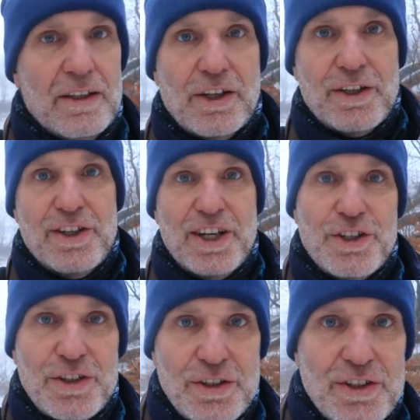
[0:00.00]
The
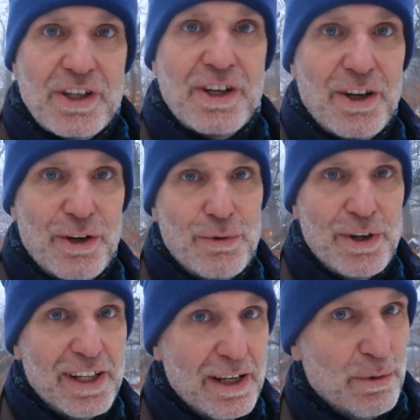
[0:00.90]
conditions are
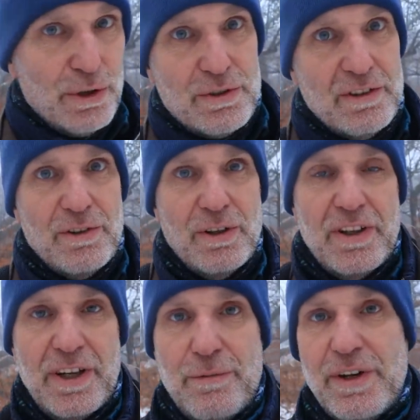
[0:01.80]
really beautiful,
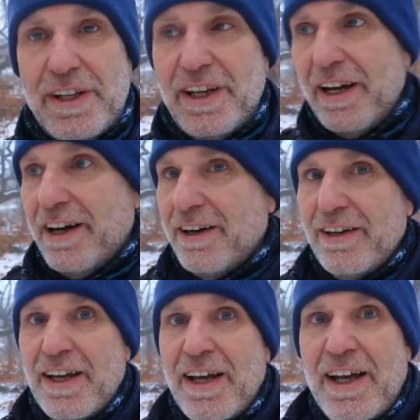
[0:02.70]
they really
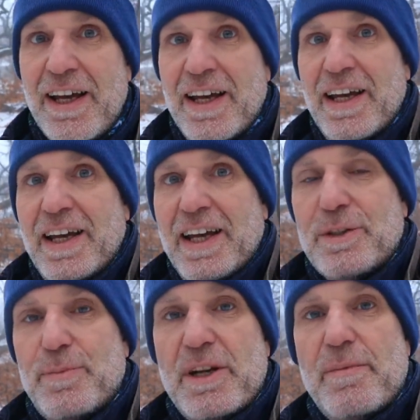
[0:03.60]
are.
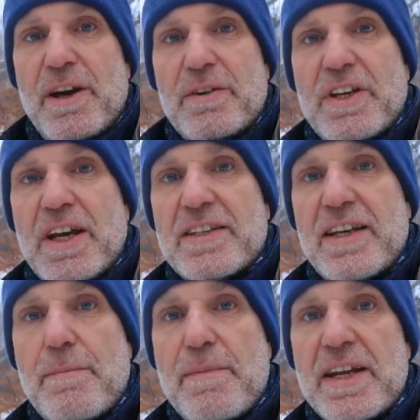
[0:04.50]
It's been about
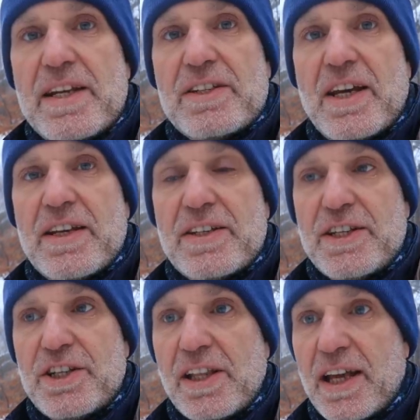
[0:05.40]
10 minutes
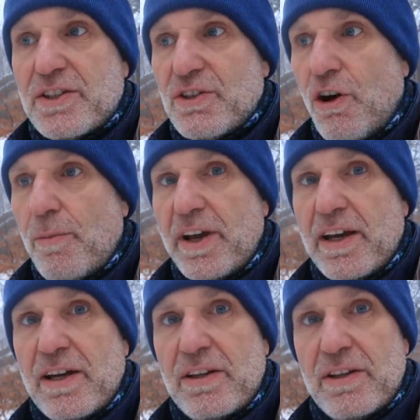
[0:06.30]
since you last saw
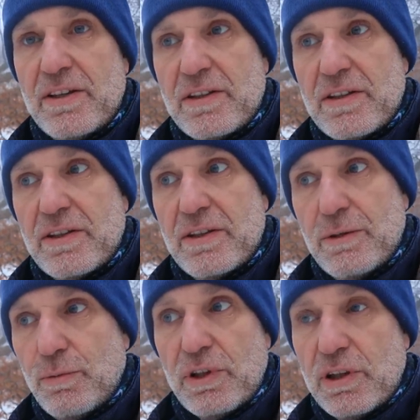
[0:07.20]
me and
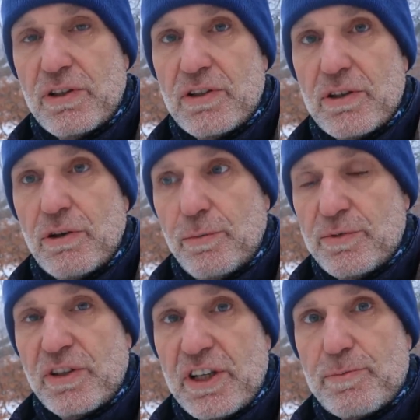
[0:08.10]
the woodland up
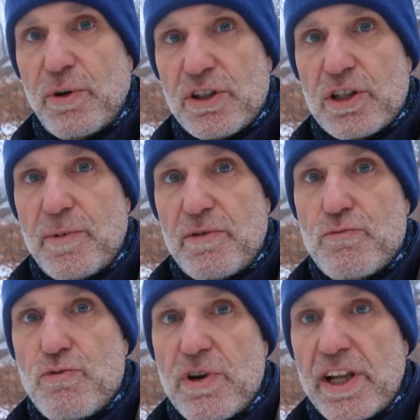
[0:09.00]
until this point has
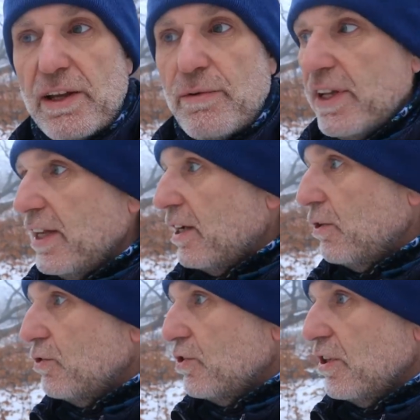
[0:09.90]
been really, really
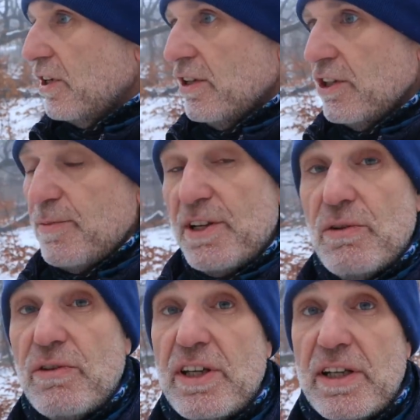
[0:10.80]
cluttered and there's
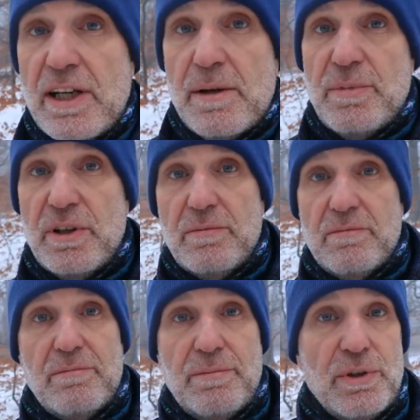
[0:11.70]
been nothing but
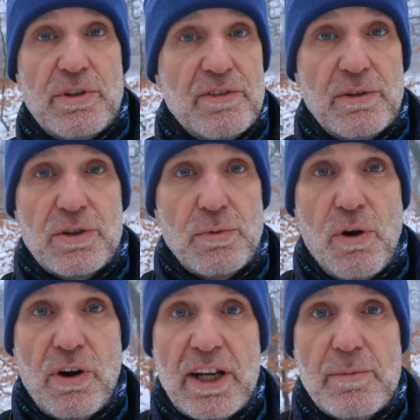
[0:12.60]
beautiful to
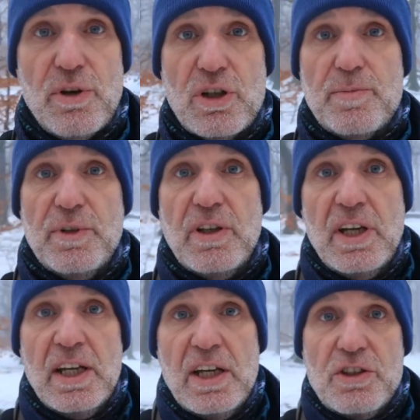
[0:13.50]
walk in amongst. But
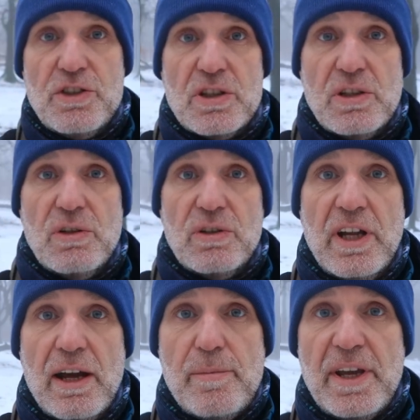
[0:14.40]
just look
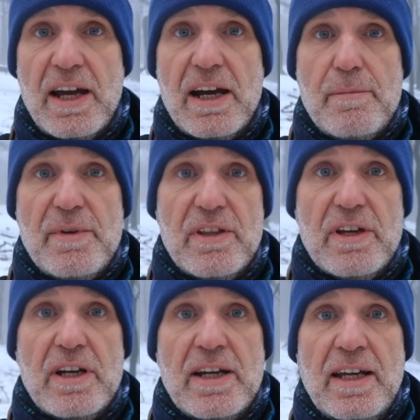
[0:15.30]
now behind me
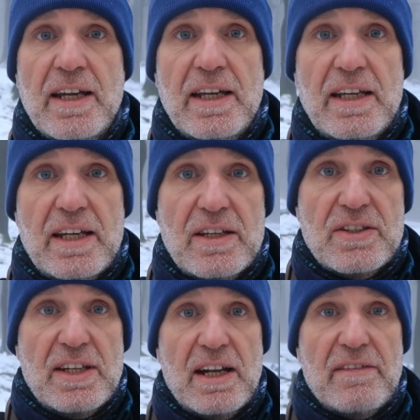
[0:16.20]
there, you
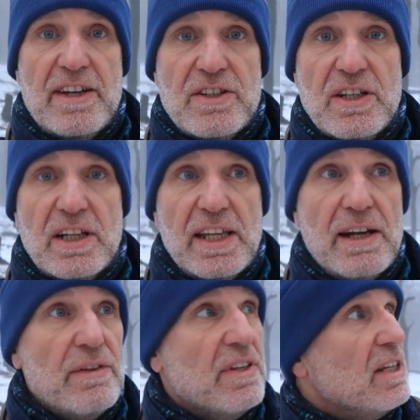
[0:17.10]
can see that I've entered a
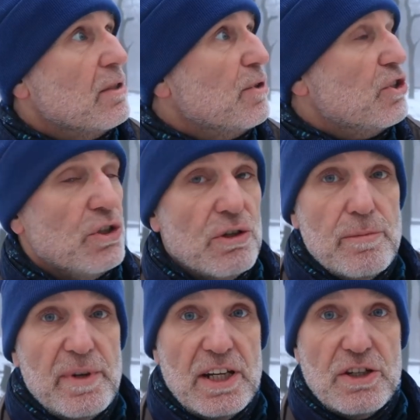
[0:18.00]
clearing. These are
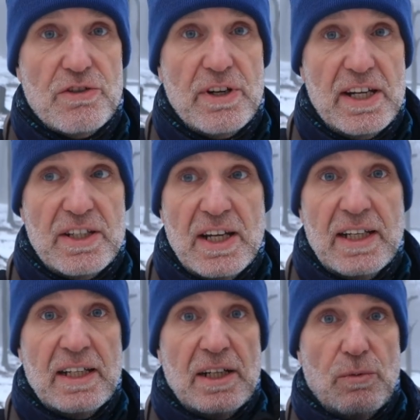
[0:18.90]
mature beech trees,
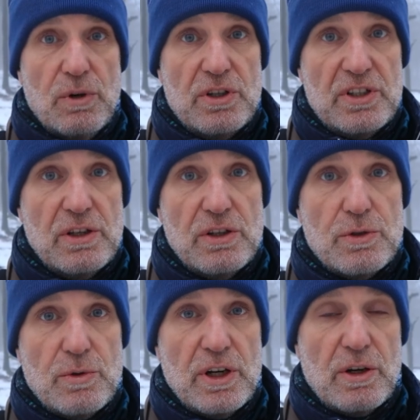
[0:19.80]
whereas the
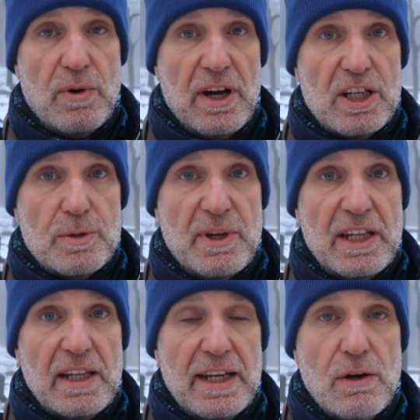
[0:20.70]
others were quite
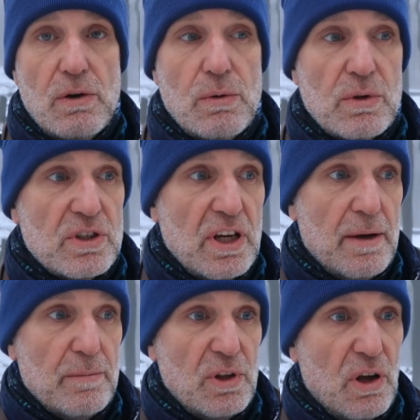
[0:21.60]
spindly oaks,
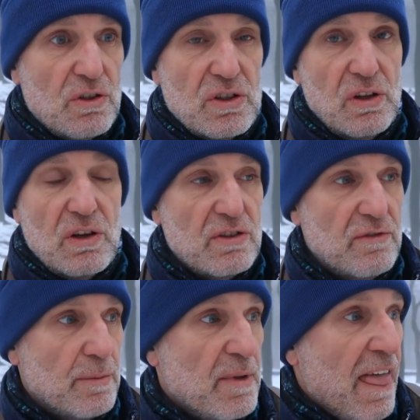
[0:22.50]
um, lots and
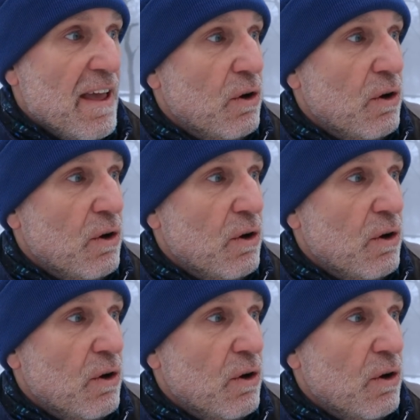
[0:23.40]
lots of them.